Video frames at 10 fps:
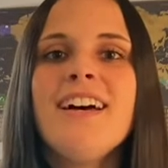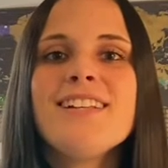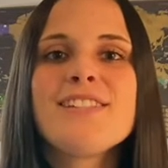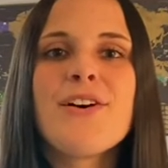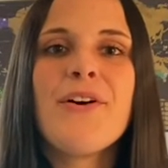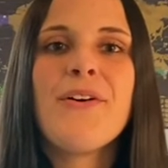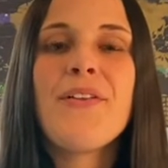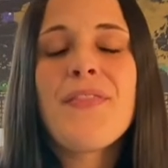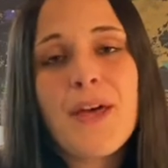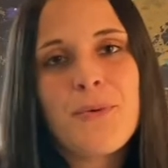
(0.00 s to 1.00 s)
So
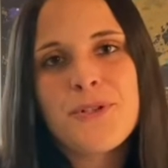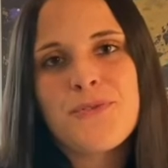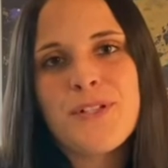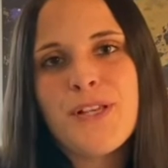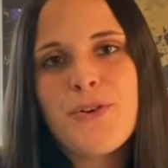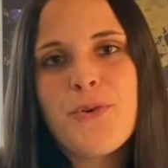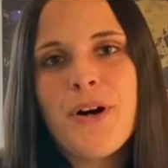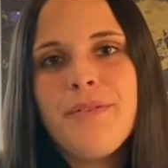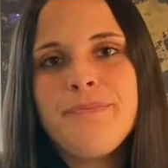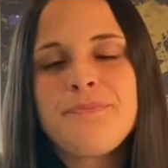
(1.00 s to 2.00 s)
that was really cool.